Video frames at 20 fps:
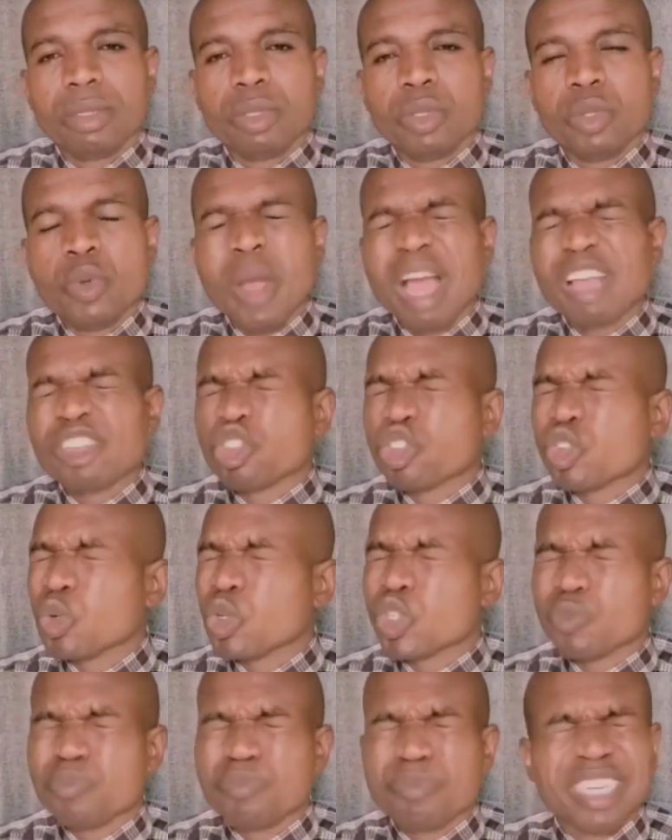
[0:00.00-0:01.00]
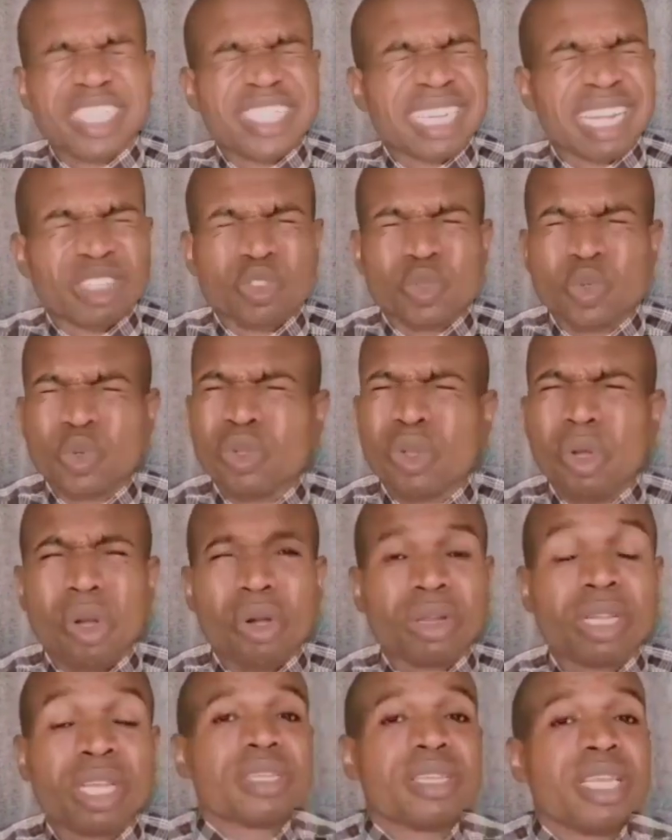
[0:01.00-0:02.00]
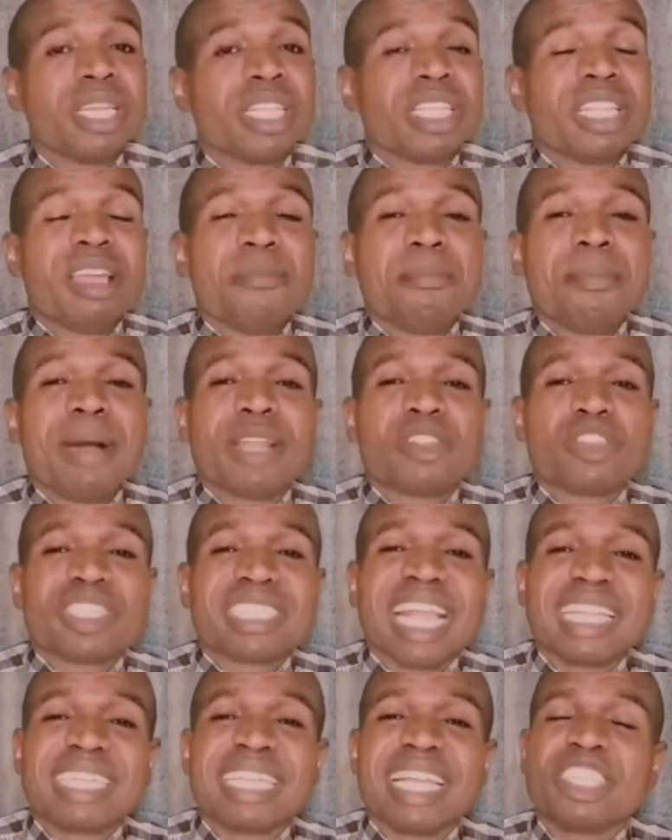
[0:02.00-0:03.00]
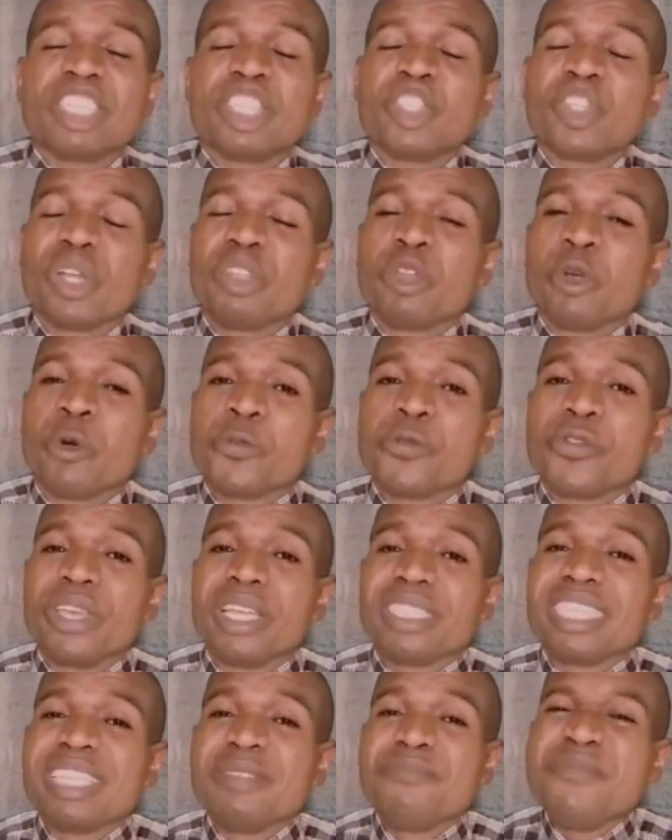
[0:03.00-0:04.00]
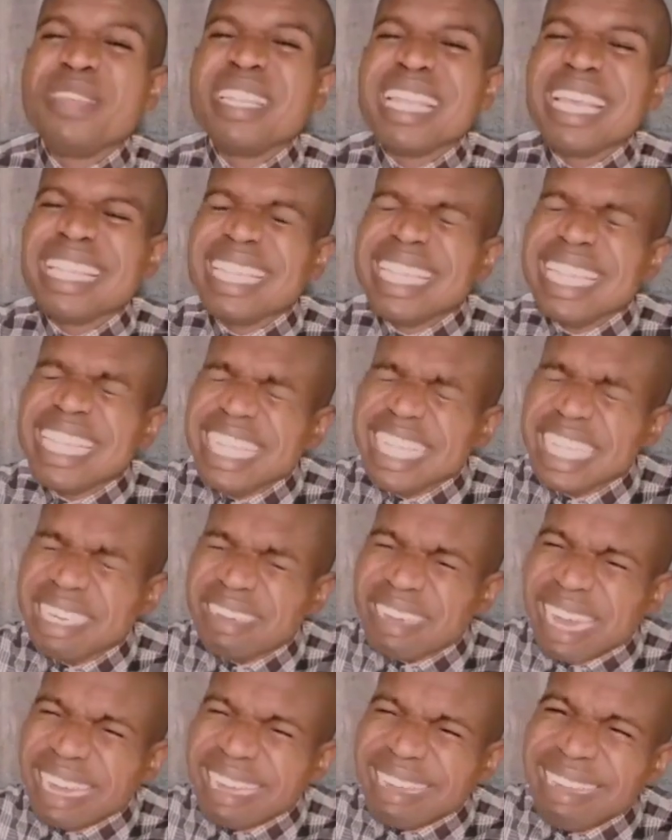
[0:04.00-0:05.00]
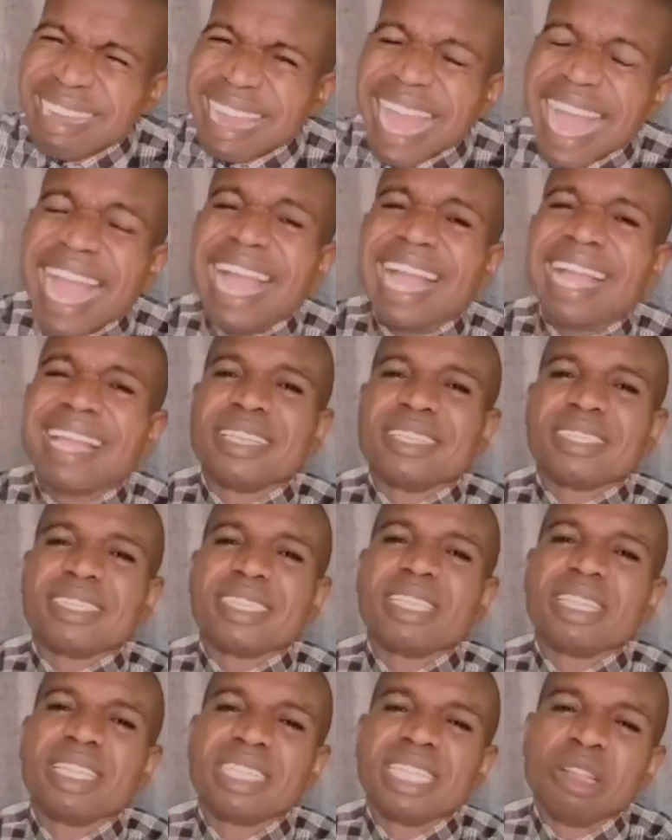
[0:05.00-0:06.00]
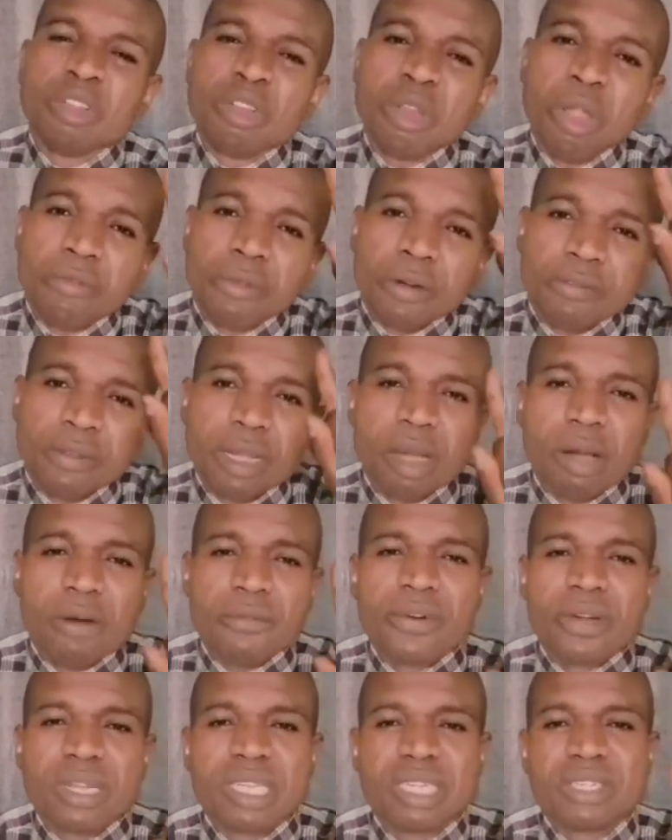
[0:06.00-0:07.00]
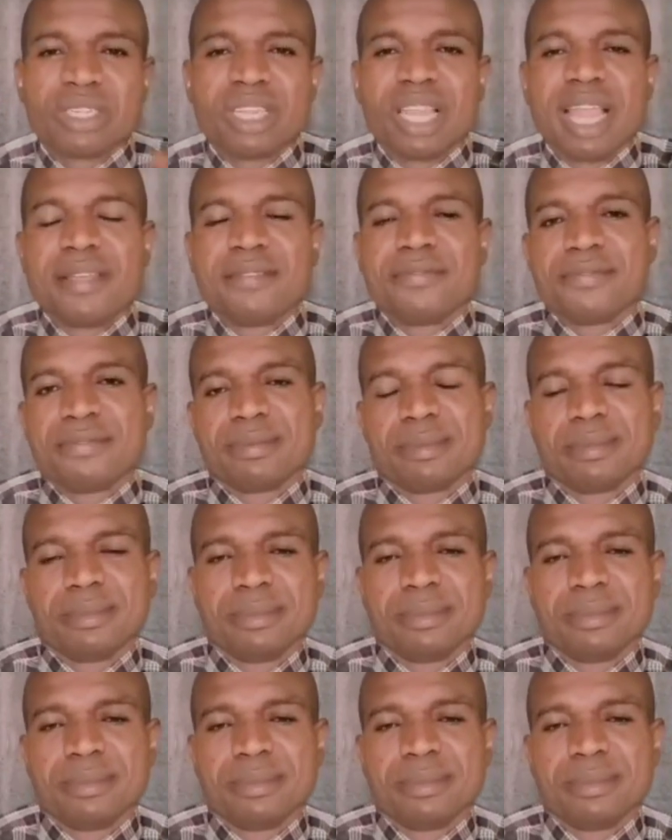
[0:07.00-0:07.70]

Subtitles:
You are so special to God. The man started the journey of faith. Immediately he realized the love of God for his life.